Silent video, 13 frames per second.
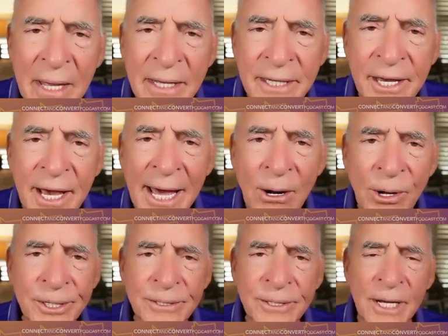You got
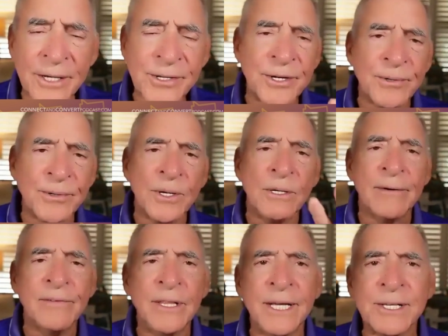all your ducks in a row.
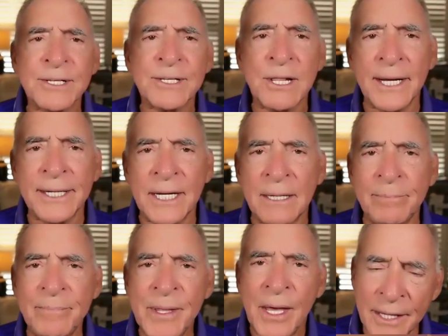Everything's lined up.